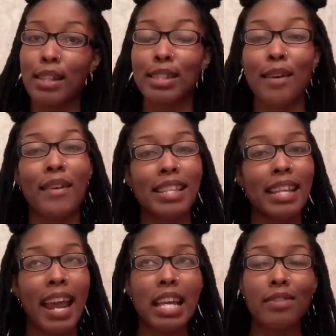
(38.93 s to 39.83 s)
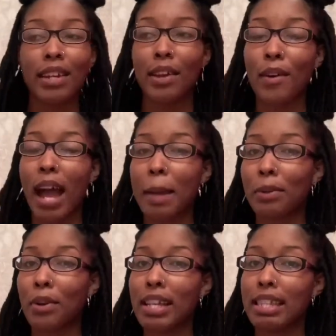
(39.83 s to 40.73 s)
so in today's video, I'm
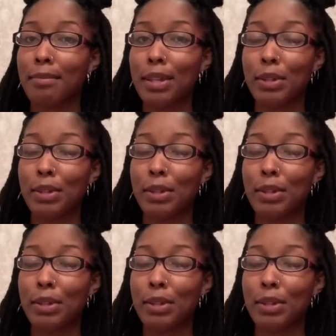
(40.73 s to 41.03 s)
going to be